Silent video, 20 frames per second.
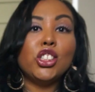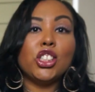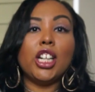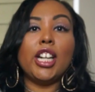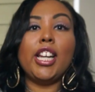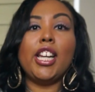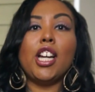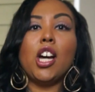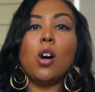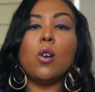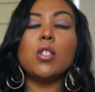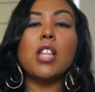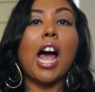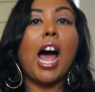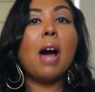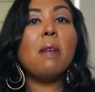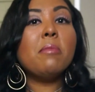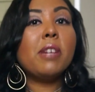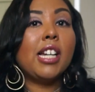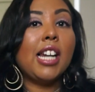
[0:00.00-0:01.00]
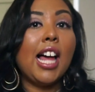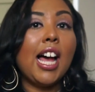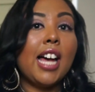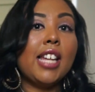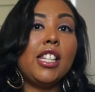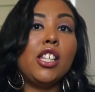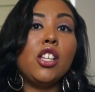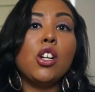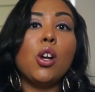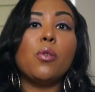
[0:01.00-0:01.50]
So then he goes, I'm
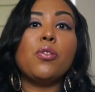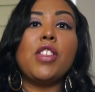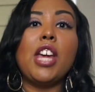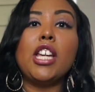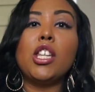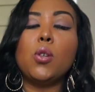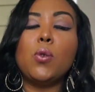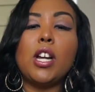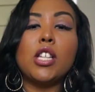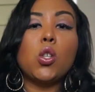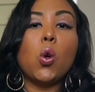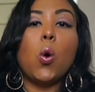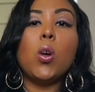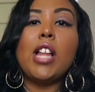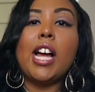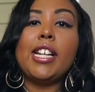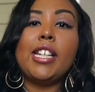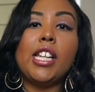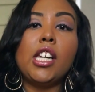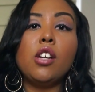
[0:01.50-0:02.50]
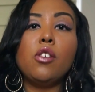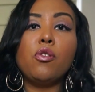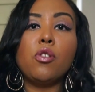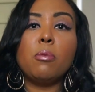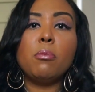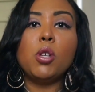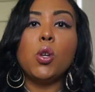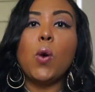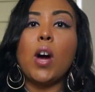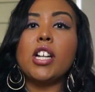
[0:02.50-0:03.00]
glad, you know, thank you. That's all I needed
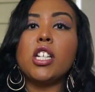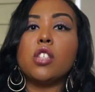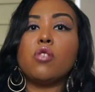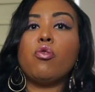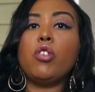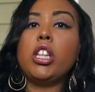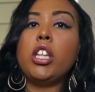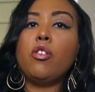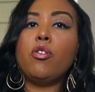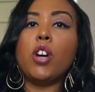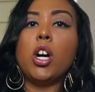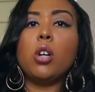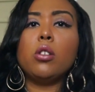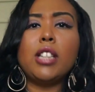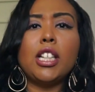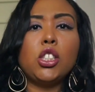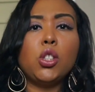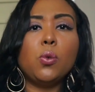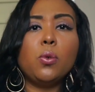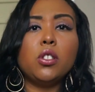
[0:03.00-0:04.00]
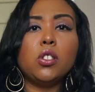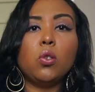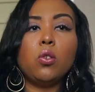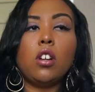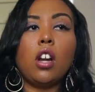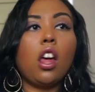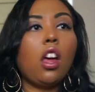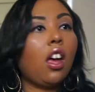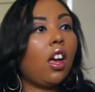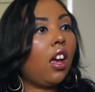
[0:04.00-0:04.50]
from you. I just really felt that you was
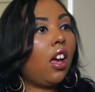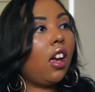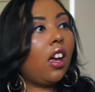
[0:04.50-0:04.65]
doing it.